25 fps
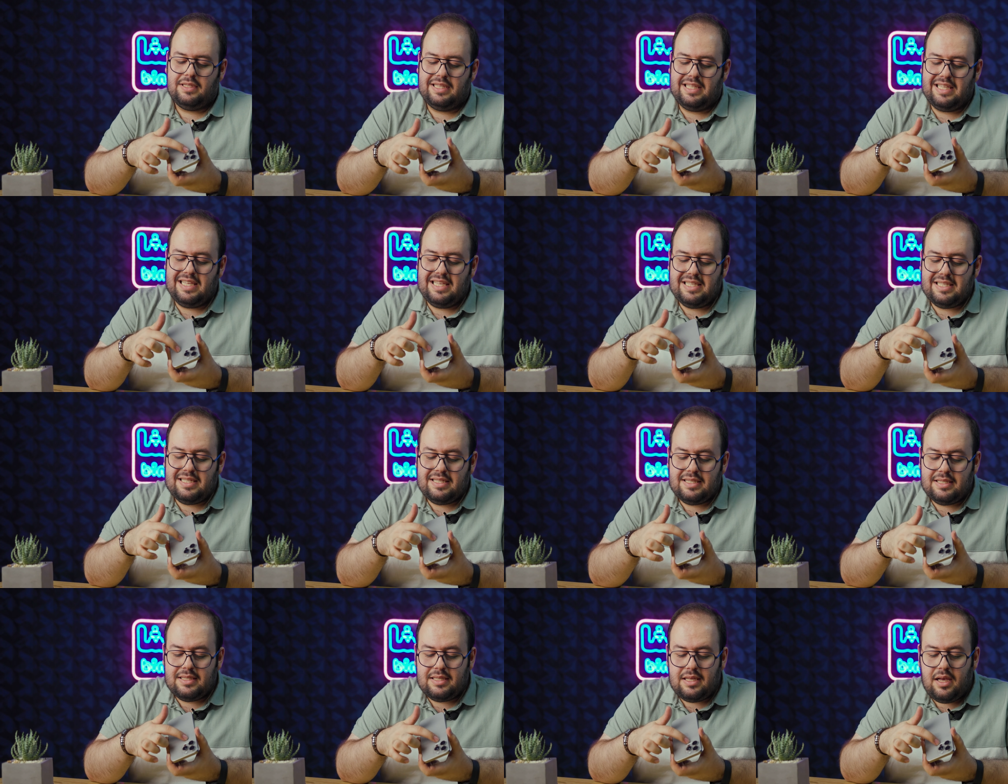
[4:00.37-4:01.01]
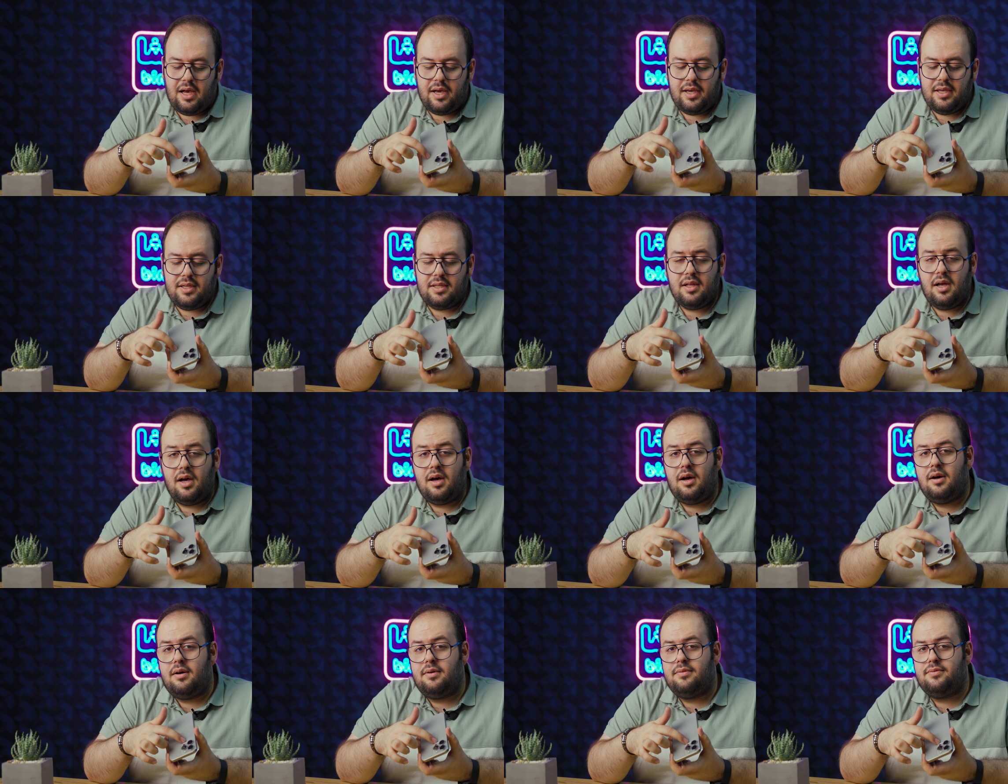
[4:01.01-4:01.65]
this side
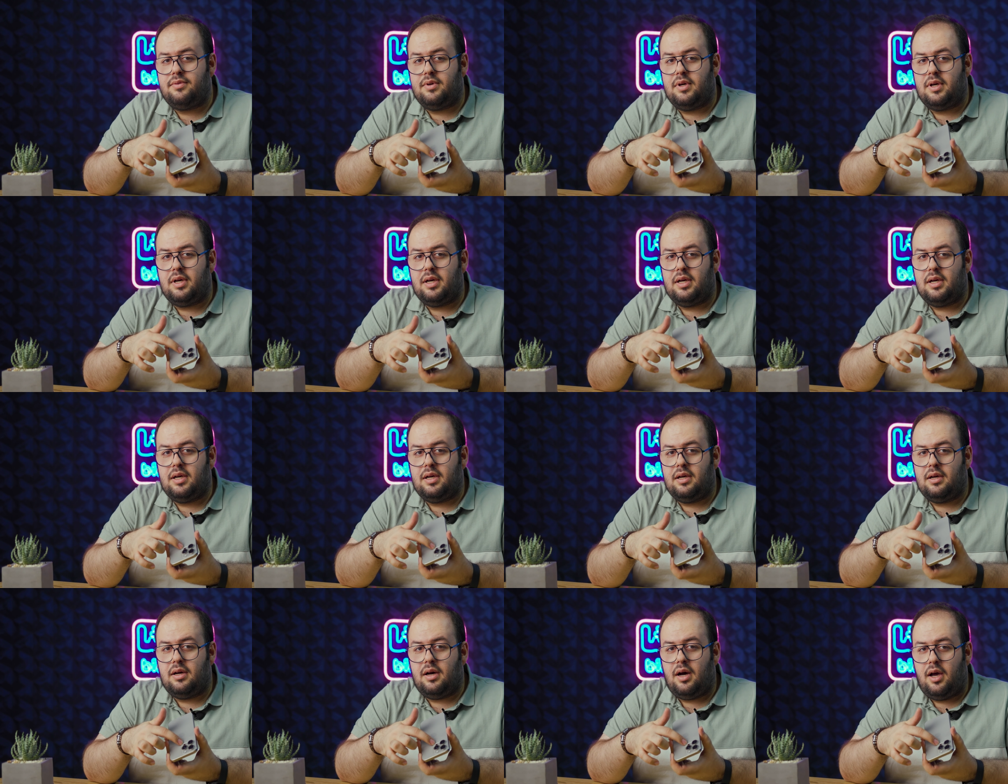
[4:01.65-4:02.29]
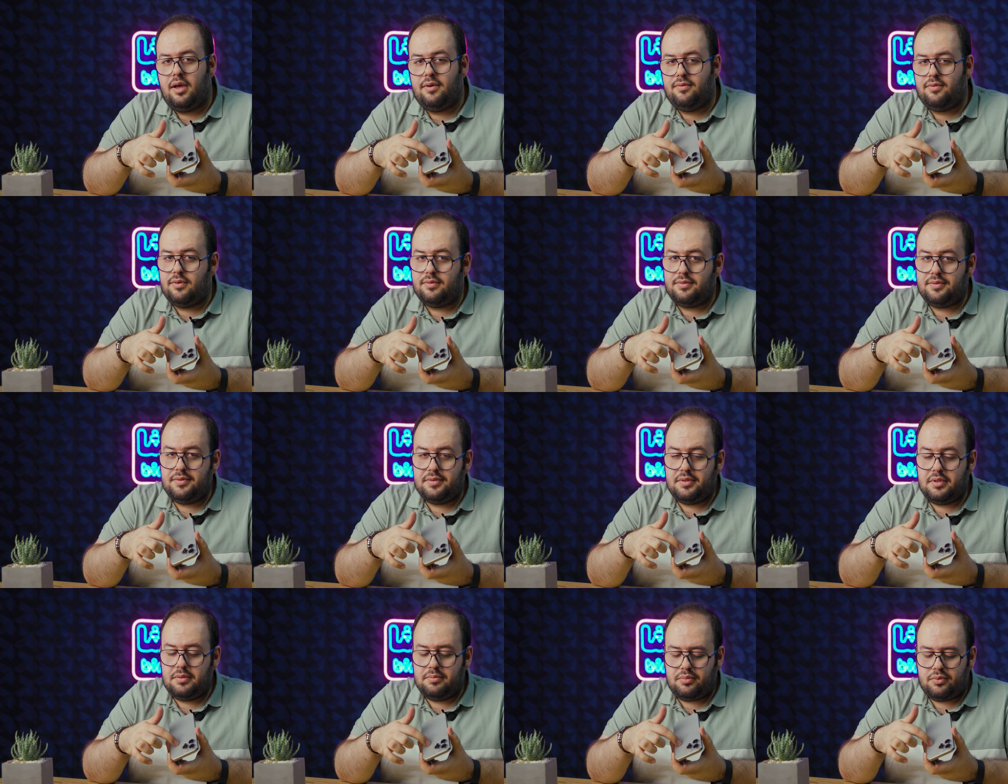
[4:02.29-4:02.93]
of iPhone
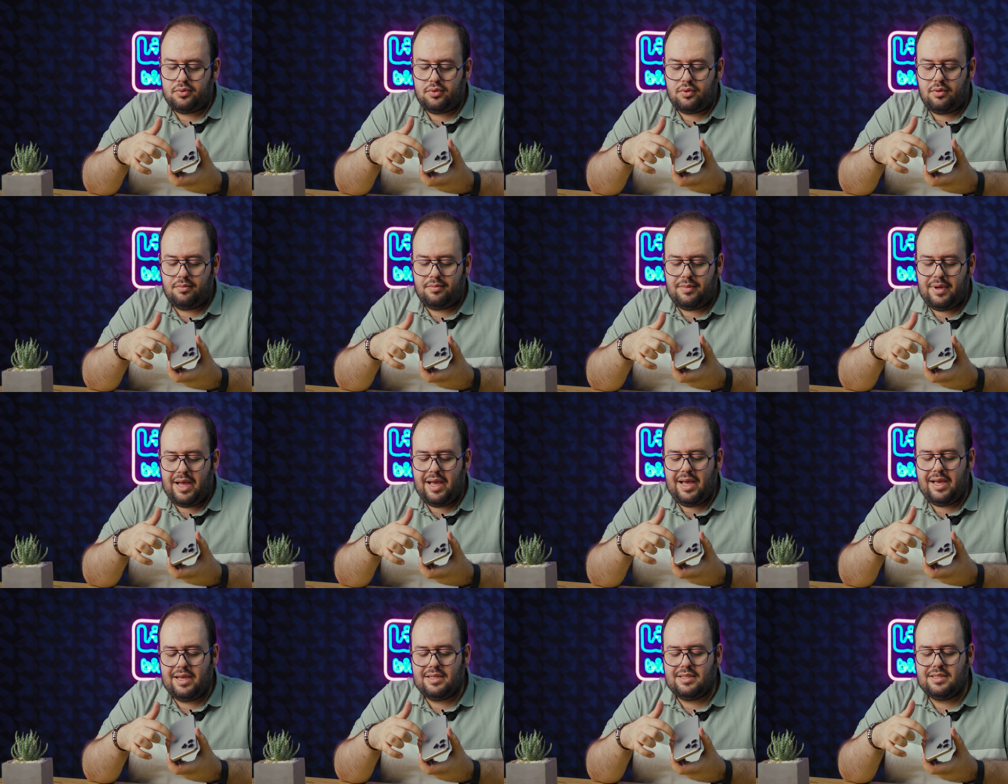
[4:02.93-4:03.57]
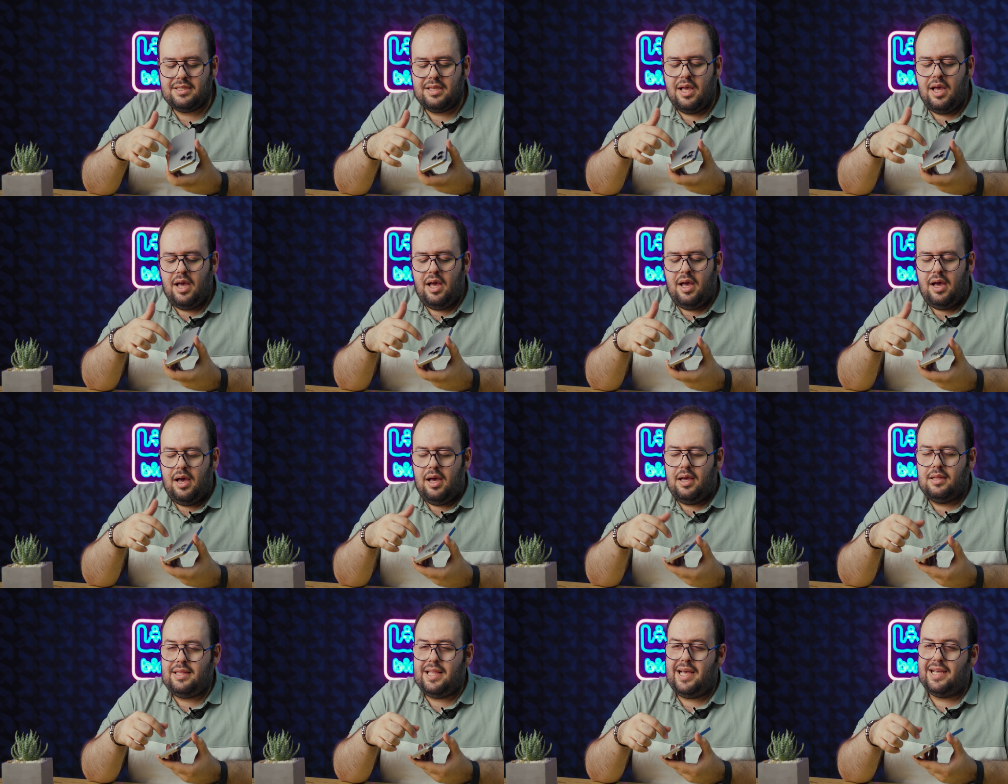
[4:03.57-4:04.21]
15 Pro Max,
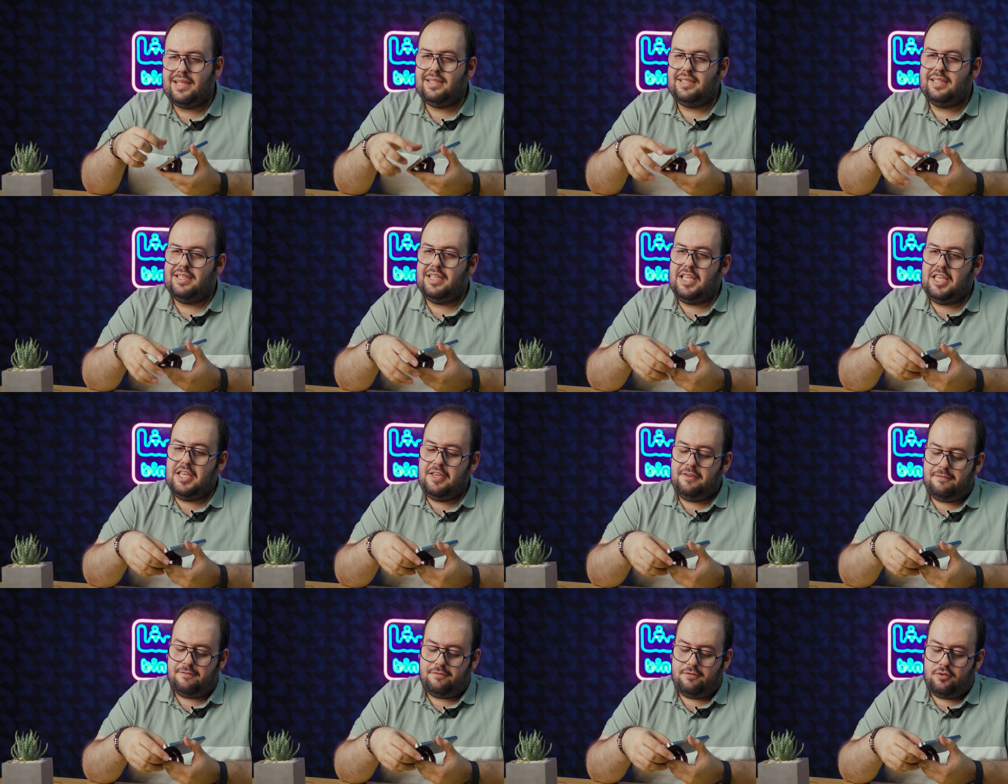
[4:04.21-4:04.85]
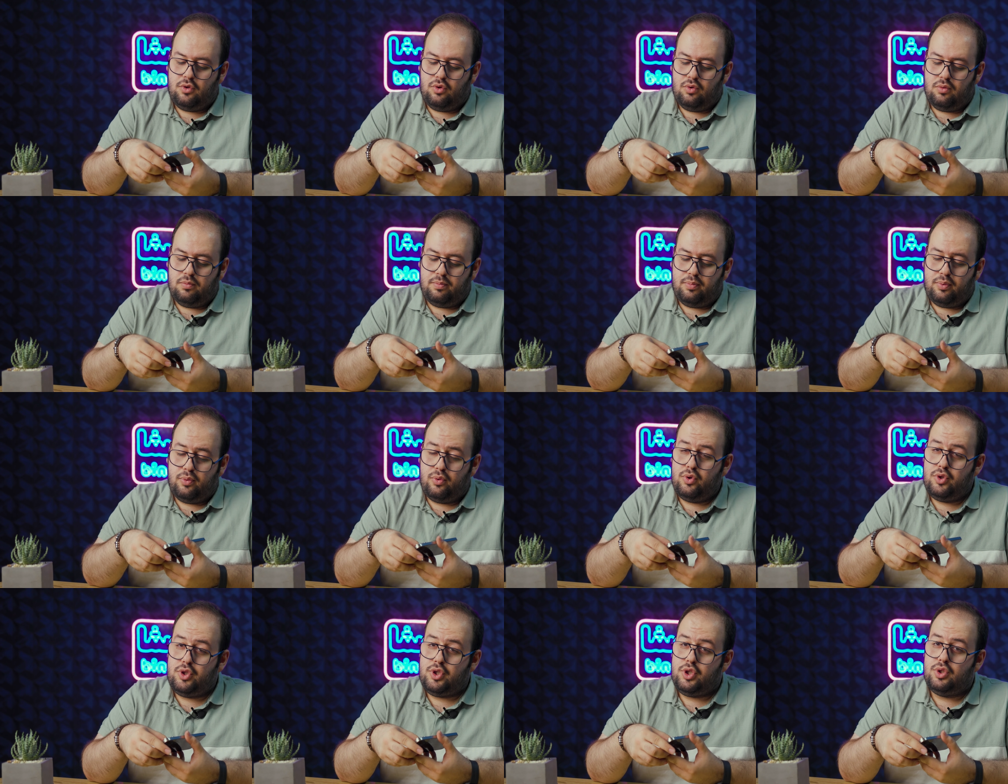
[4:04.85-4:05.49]
that if you
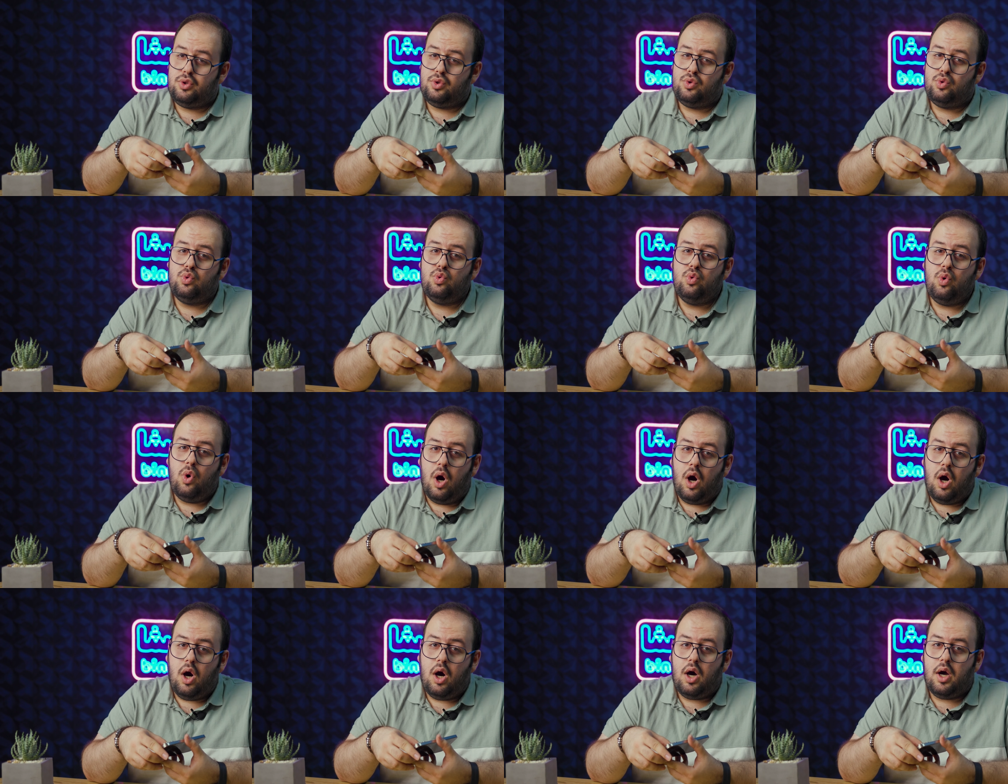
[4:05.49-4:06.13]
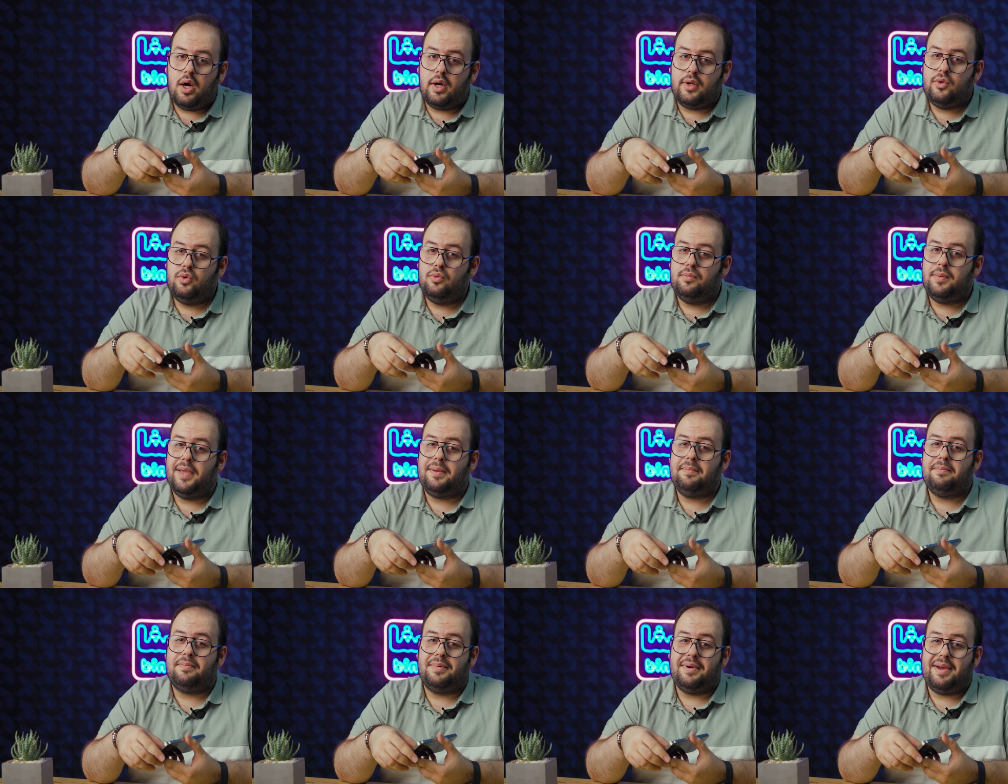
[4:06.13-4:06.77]
push it too hard, you
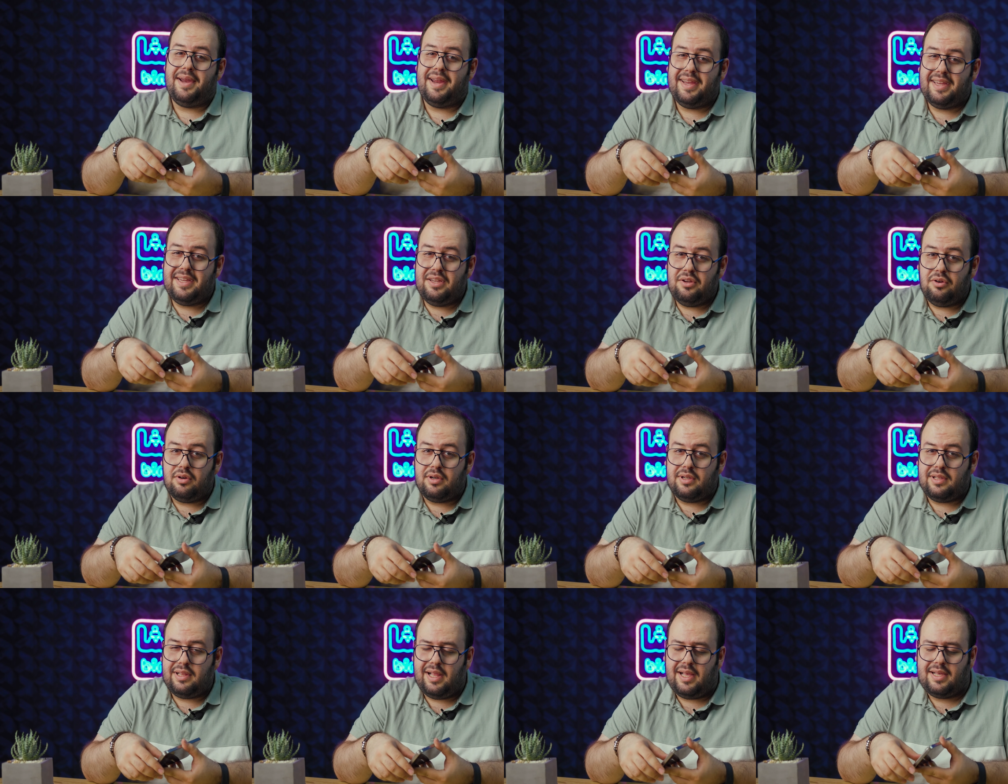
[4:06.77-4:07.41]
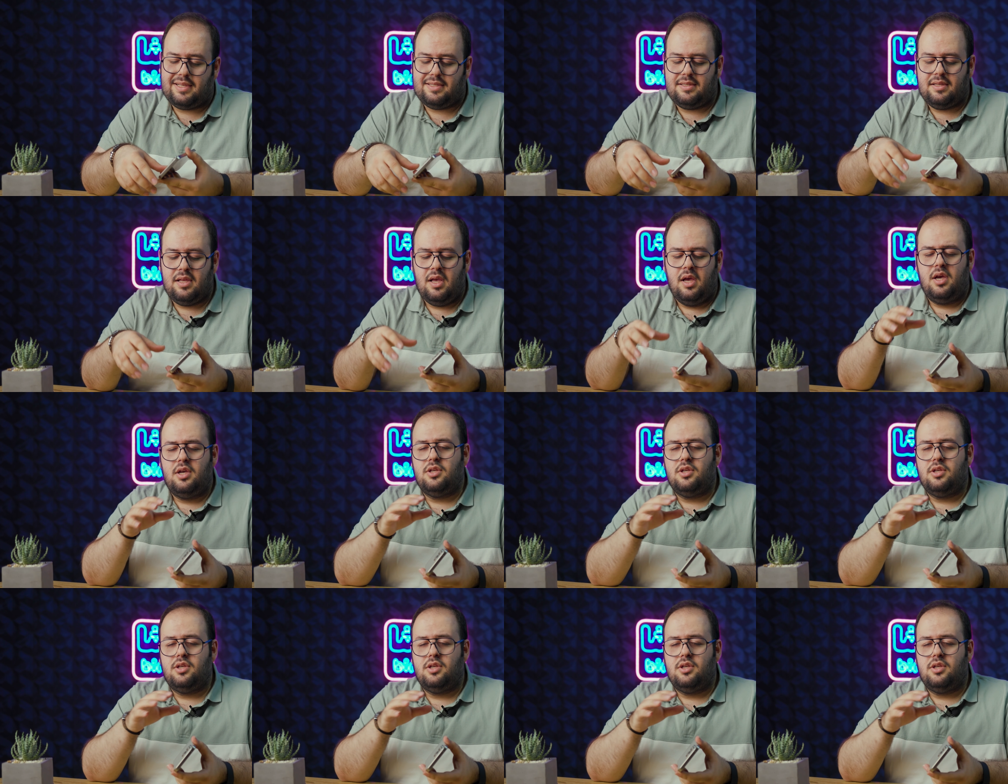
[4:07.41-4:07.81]
may break your glass.